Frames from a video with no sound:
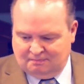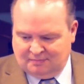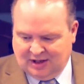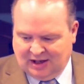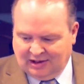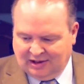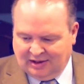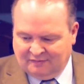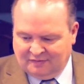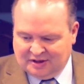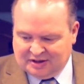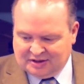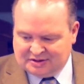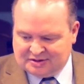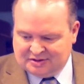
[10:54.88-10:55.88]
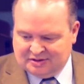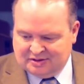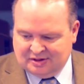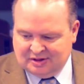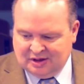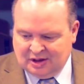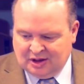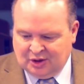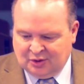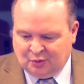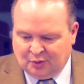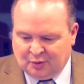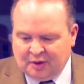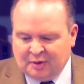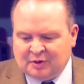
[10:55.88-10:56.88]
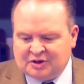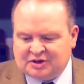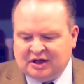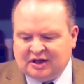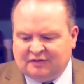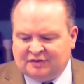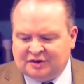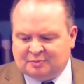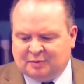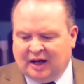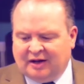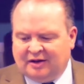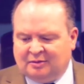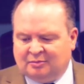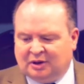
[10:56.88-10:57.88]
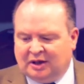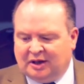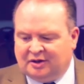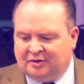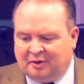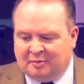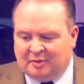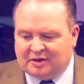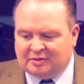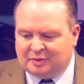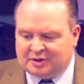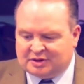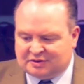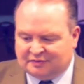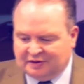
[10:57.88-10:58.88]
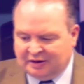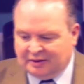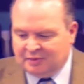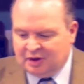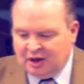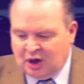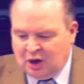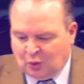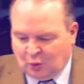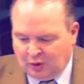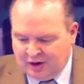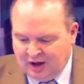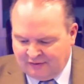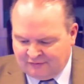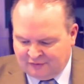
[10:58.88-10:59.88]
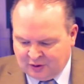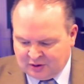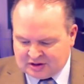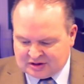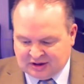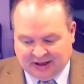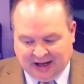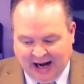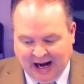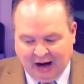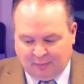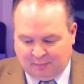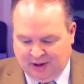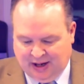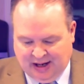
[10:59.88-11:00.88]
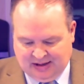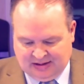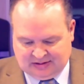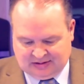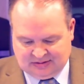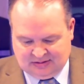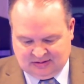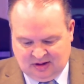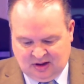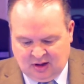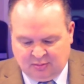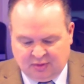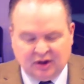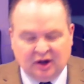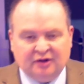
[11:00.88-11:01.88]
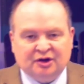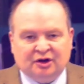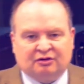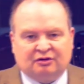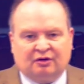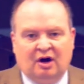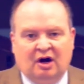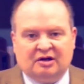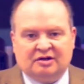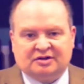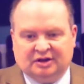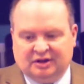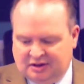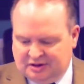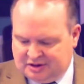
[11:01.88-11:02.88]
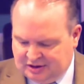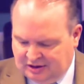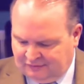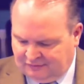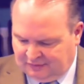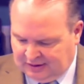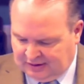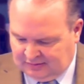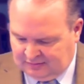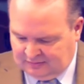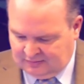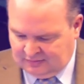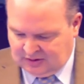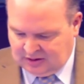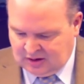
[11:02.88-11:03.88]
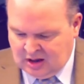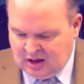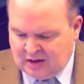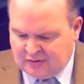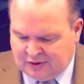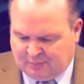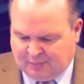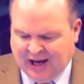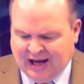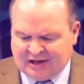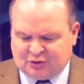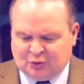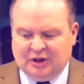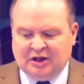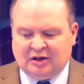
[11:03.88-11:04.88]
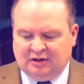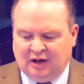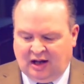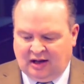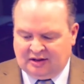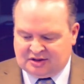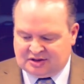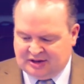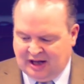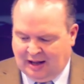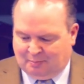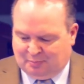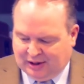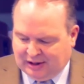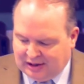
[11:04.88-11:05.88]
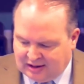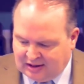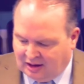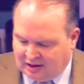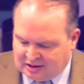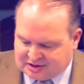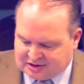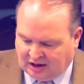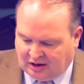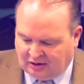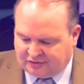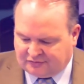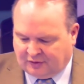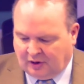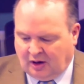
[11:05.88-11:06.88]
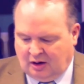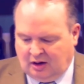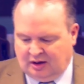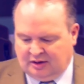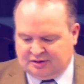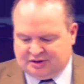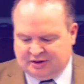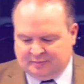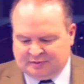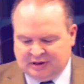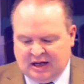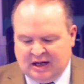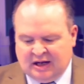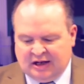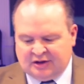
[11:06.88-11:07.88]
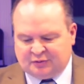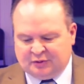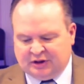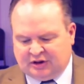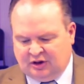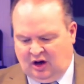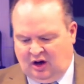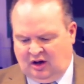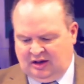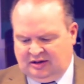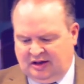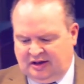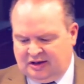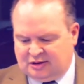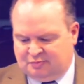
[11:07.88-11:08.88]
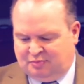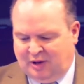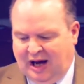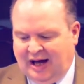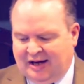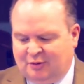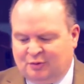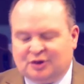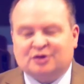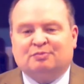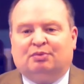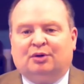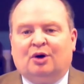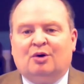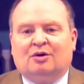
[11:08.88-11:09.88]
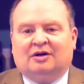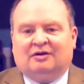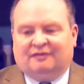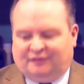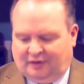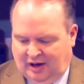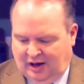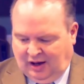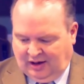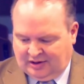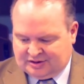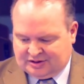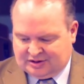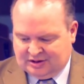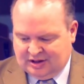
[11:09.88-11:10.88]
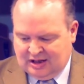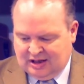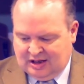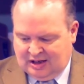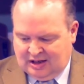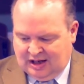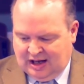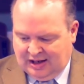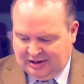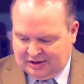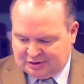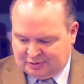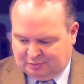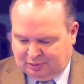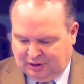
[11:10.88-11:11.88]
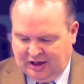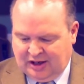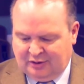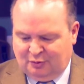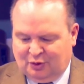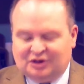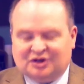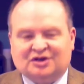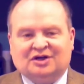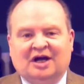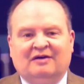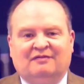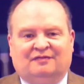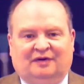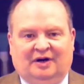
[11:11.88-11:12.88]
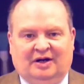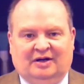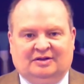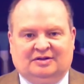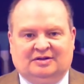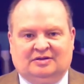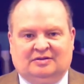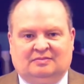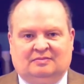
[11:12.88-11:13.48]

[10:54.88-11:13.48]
I love this. When we partake of his body and blood in remembrance of him, we're not focused on our past, but on the cross and his suffering. The past we acknowledge is not pitying ourselves for our hardships. It's recalling that his body was broken for us and his blood was shed for us.